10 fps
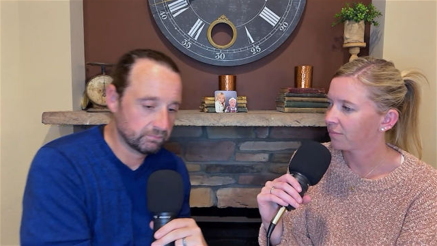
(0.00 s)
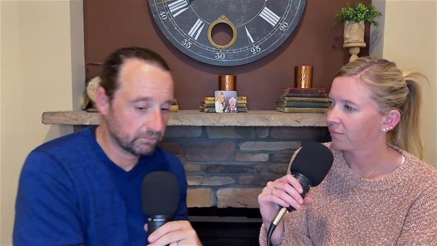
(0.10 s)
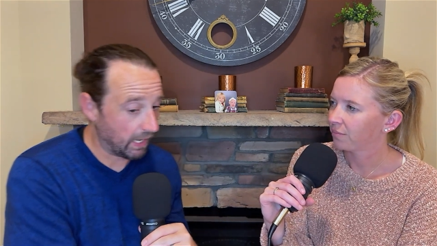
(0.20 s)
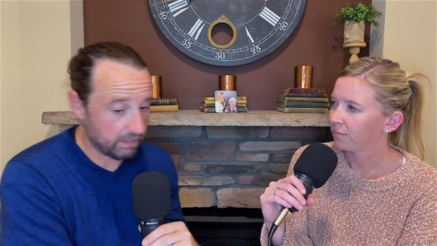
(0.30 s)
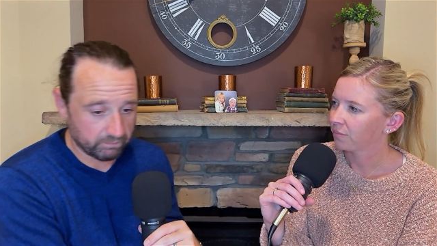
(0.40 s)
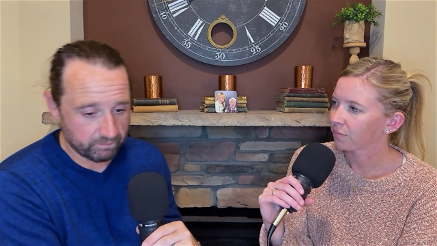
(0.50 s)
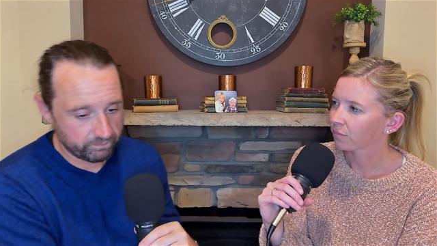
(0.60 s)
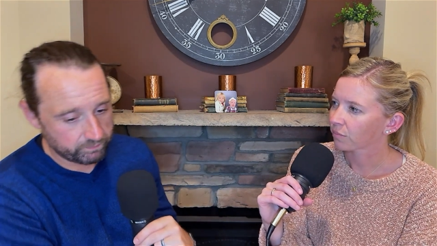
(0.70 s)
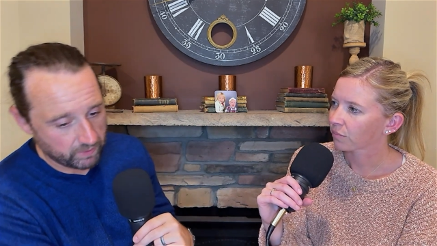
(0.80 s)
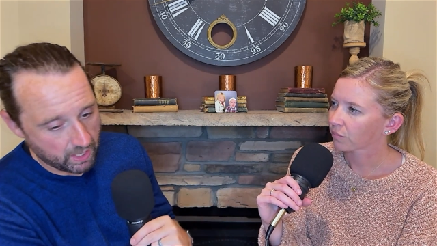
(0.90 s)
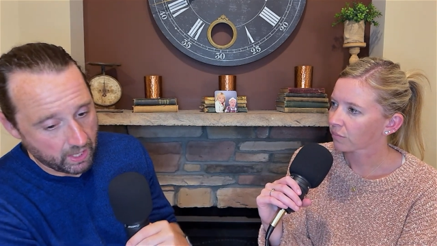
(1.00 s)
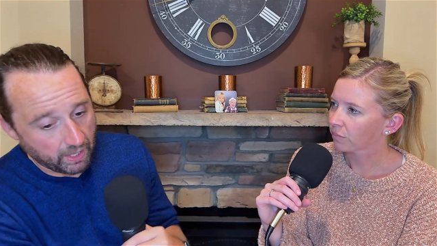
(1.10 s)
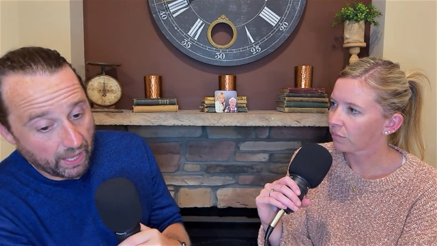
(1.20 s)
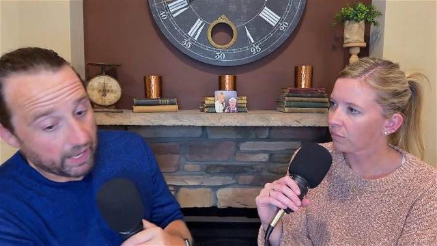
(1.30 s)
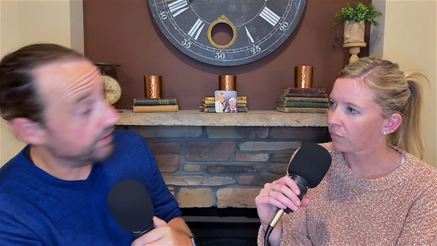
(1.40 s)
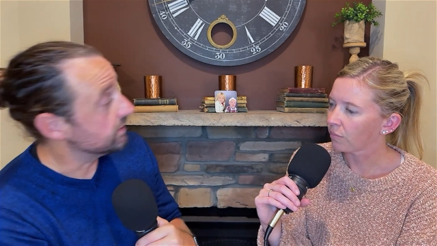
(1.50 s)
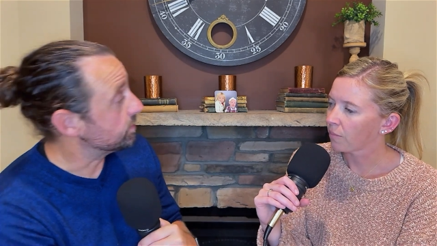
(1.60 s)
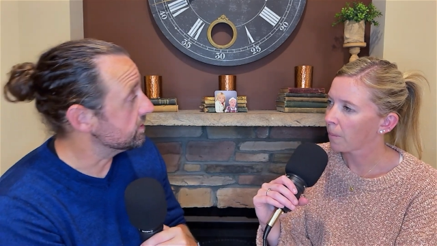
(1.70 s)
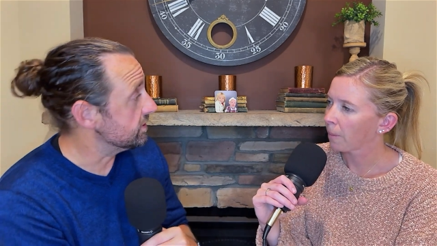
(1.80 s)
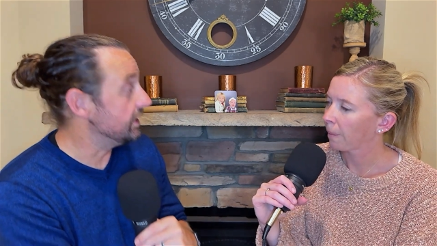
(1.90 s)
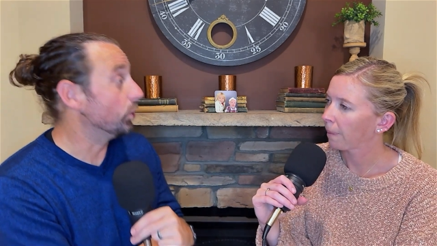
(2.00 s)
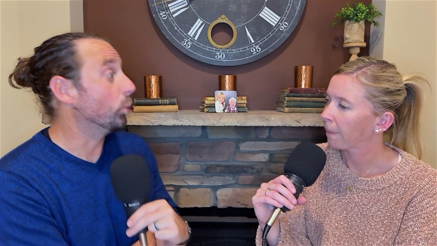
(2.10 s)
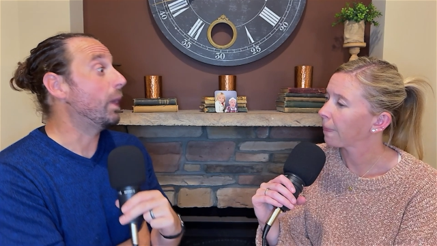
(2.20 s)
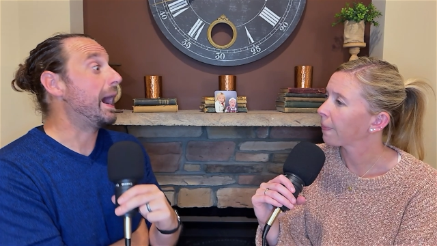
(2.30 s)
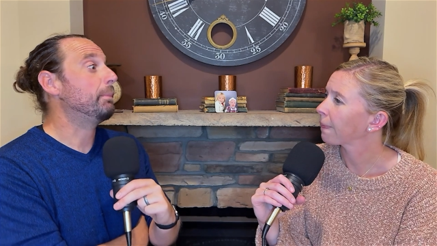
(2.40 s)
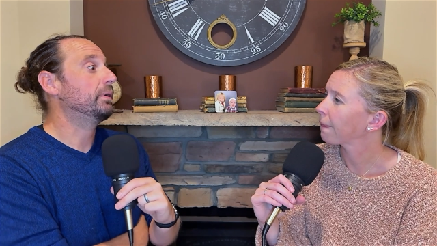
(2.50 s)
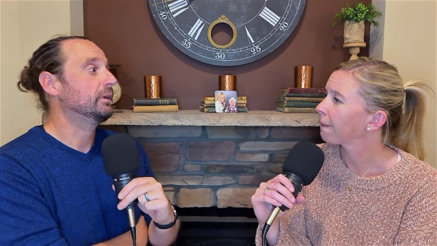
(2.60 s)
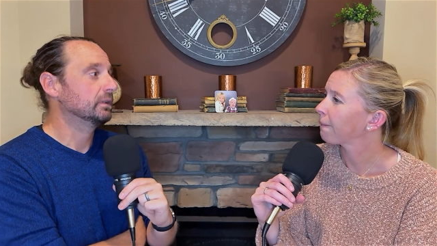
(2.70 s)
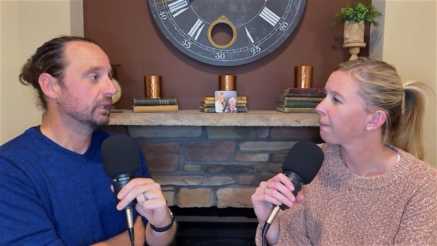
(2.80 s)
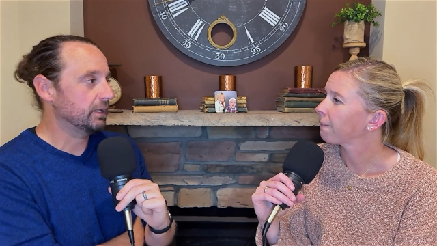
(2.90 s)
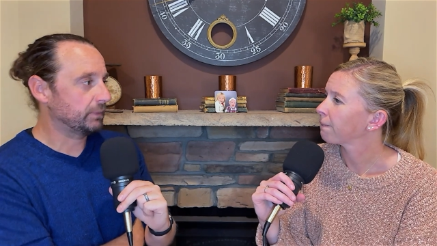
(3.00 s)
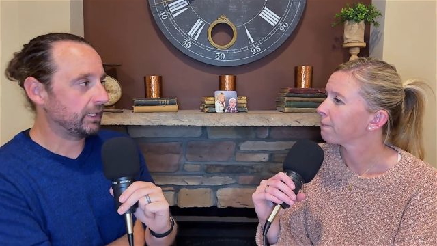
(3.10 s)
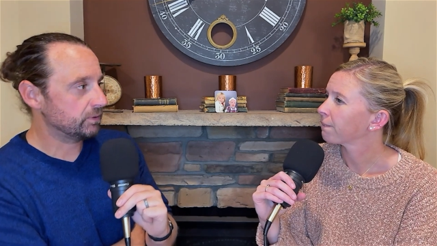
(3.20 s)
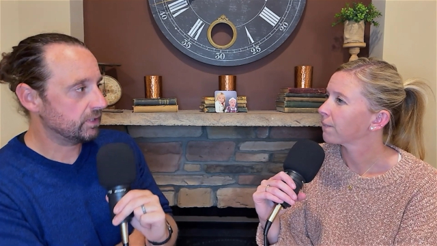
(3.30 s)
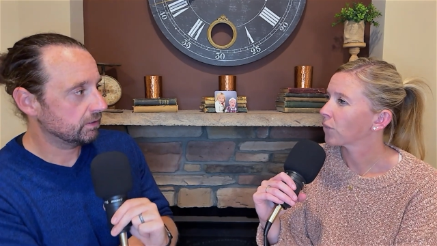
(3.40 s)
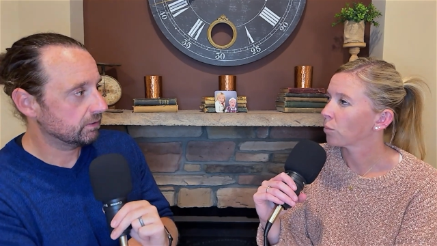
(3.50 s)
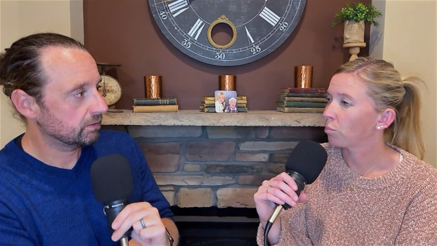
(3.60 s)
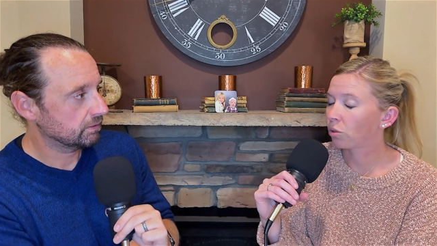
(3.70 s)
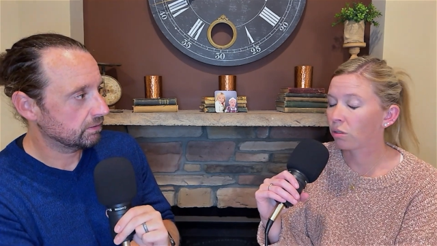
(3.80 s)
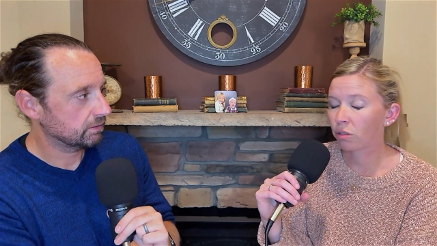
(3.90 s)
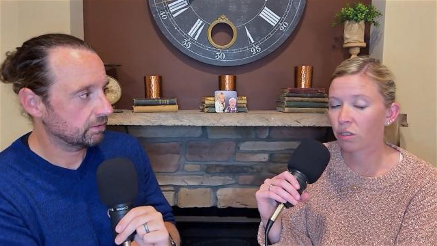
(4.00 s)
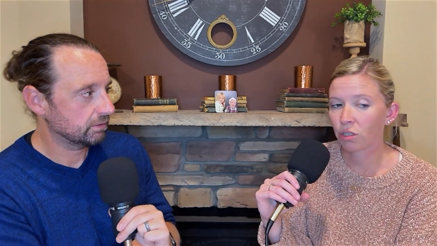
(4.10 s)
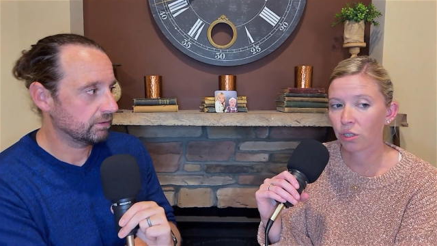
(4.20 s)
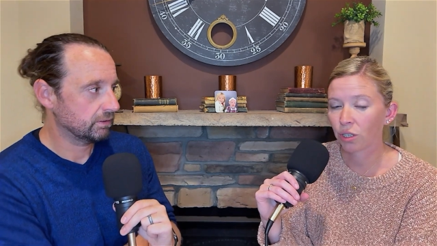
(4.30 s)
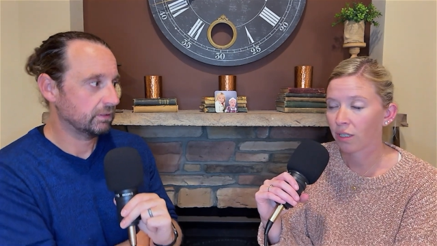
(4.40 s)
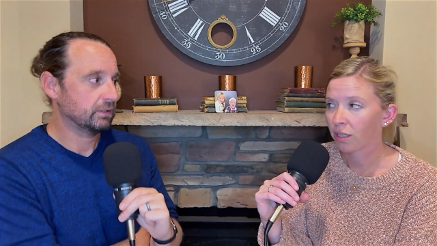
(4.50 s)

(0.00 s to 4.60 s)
Speaker 1: Hey, uh, this was the year WAP came out. Psh.